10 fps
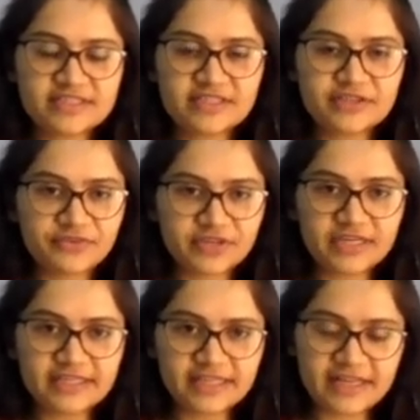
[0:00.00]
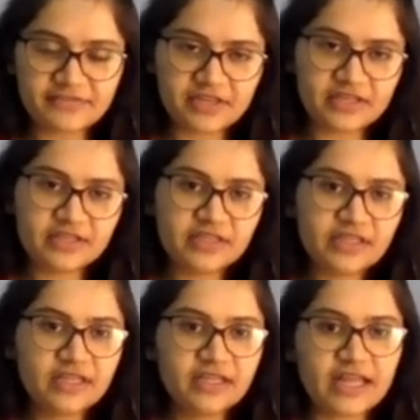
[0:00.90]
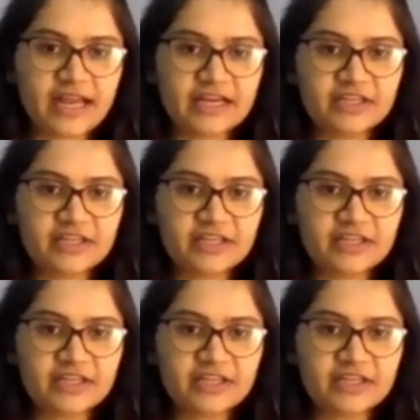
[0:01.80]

What is the difficulty level,